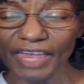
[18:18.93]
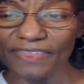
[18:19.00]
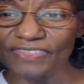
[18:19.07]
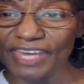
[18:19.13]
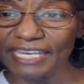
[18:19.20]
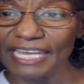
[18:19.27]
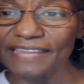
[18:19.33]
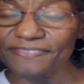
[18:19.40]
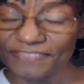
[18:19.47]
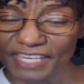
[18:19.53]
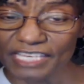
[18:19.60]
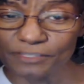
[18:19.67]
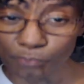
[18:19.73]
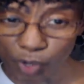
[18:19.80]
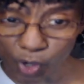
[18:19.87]
that at
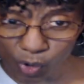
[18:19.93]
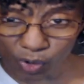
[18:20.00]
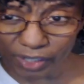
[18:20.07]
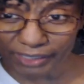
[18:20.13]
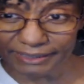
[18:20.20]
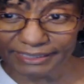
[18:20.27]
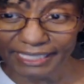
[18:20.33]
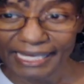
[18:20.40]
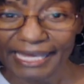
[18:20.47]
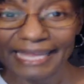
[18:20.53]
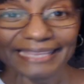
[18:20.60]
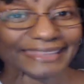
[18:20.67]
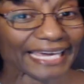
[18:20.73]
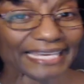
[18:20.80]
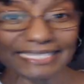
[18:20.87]
this point,
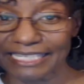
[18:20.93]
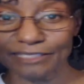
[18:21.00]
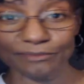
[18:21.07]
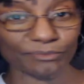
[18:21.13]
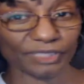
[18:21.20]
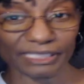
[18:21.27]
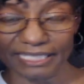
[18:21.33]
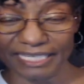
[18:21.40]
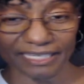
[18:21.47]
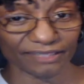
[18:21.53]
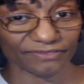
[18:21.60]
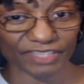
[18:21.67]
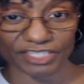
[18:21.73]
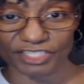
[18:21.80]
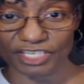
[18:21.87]
they didn't
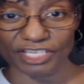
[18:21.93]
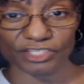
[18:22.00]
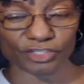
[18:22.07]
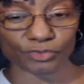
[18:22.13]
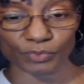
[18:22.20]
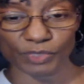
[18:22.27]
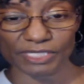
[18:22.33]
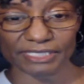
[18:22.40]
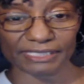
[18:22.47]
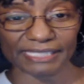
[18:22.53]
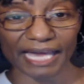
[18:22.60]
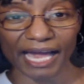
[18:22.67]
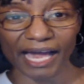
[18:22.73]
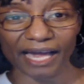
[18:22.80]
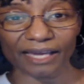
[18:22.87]
believe that Jesus was
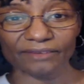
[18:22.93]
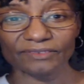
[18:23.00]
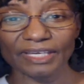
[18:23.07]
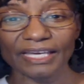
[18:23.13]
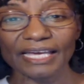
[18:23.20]
alive.